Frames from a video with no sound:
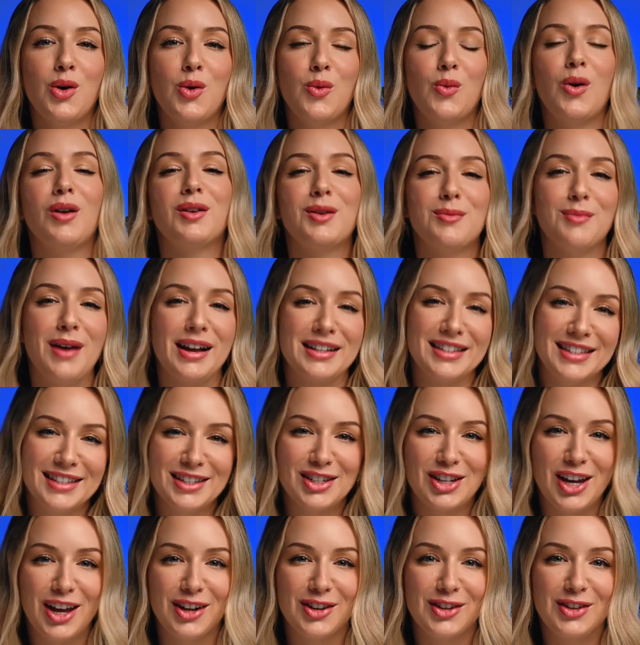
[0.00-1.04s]
Welcome back to the
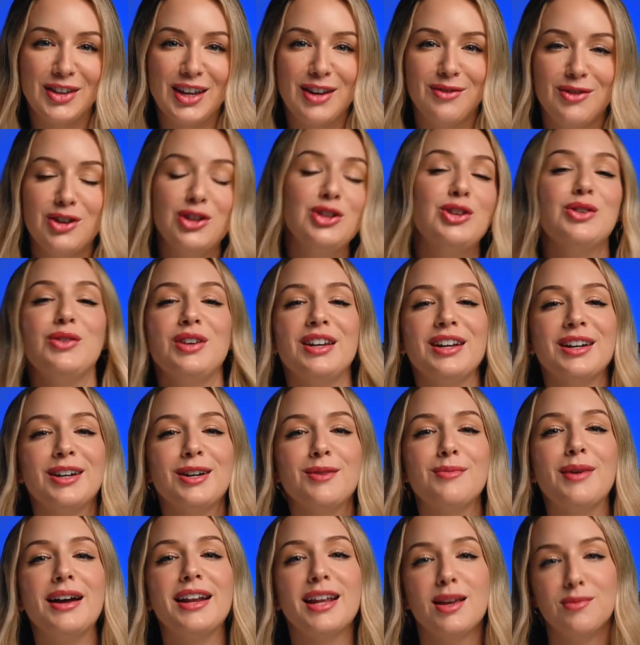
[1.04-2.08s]
channel. If you're new here,
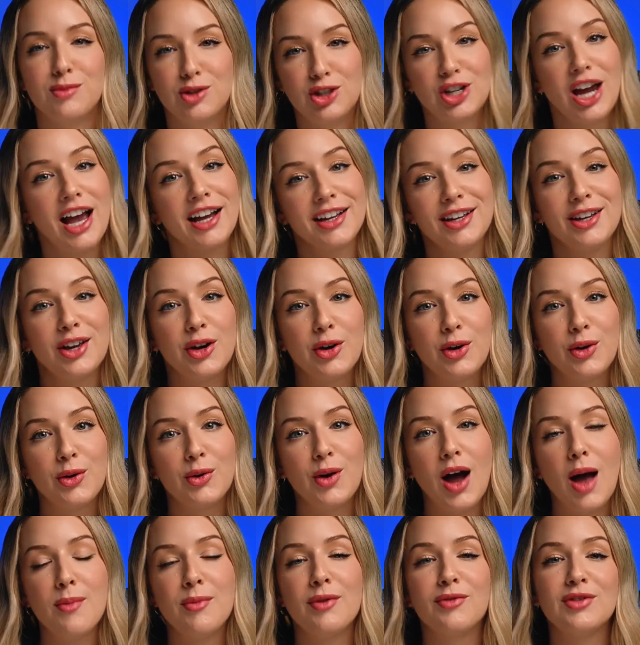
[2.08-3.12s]
my name's Jackie
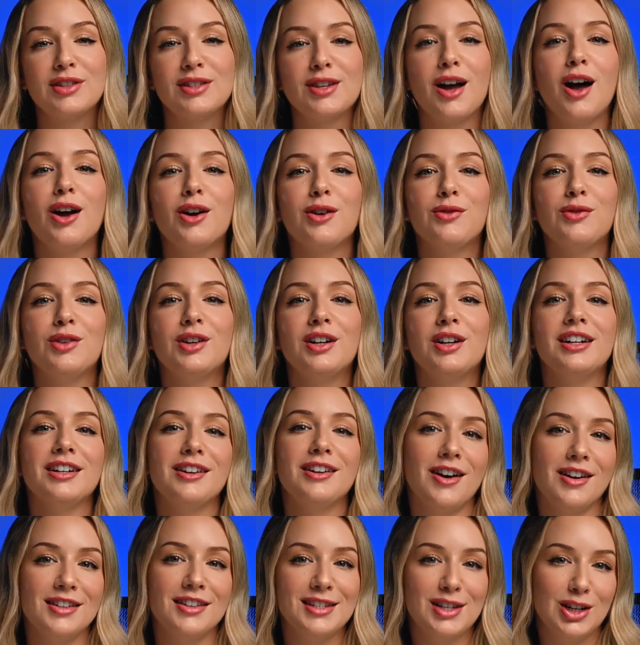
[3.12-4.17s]
O. I'm a photographer and
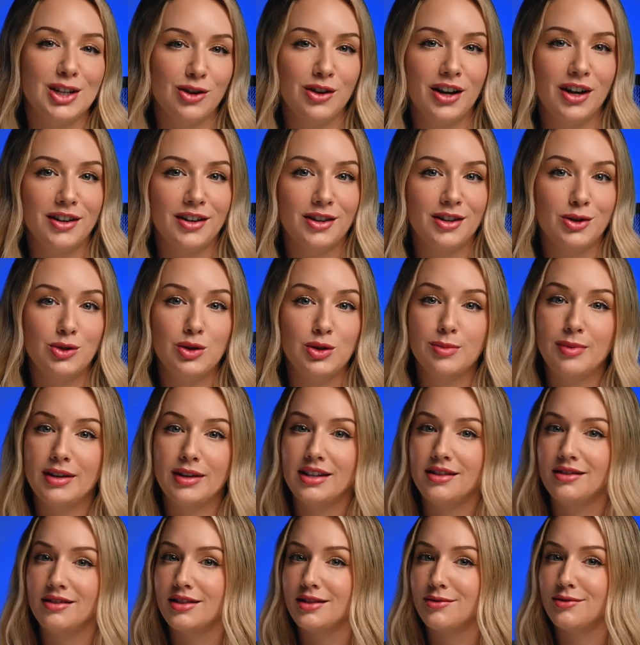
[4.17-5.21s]
content creator who
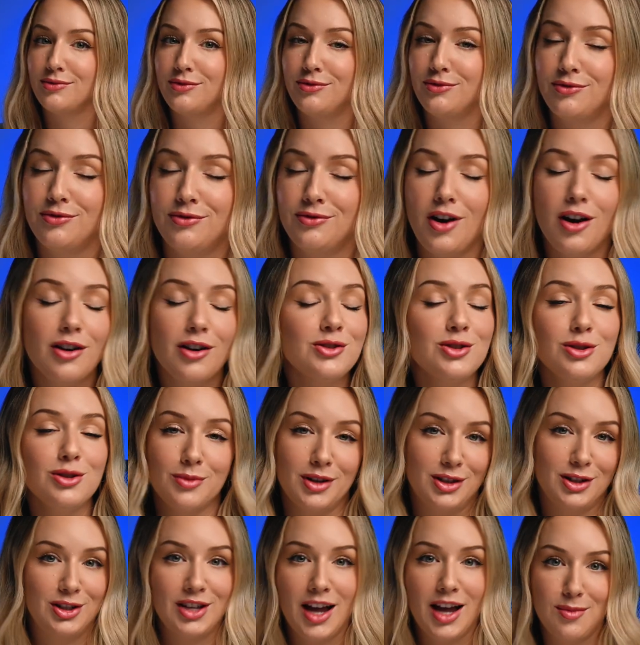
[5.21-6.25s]
spends far too
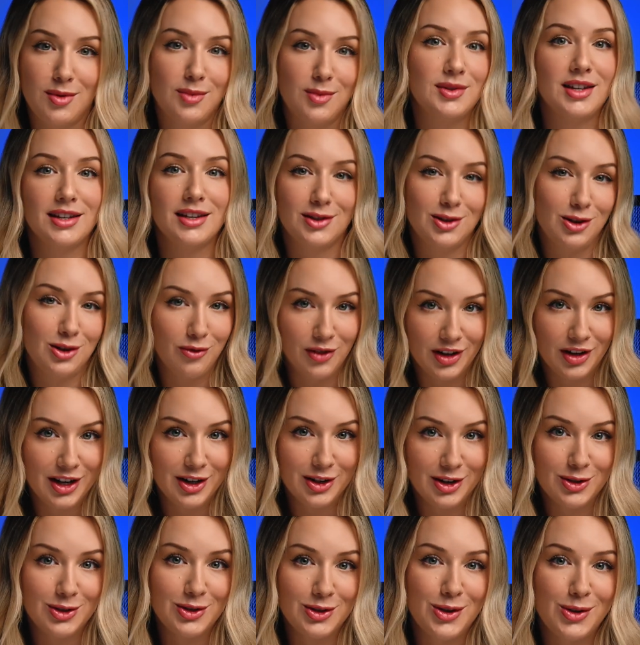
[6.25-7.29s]
much time obsessing over
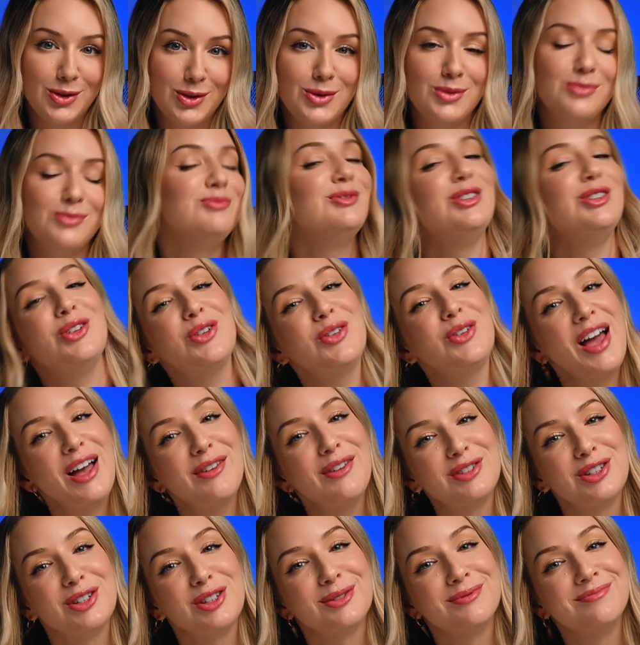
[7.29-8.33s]
gear, so you don't
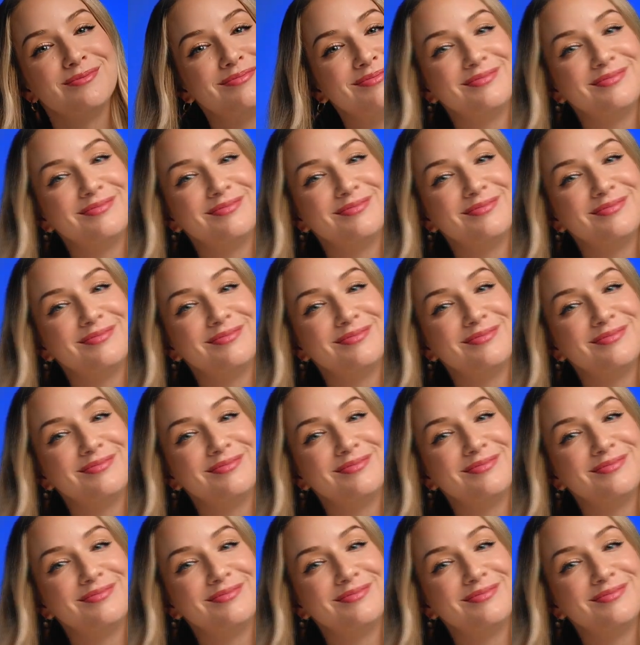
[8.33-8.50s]
have to.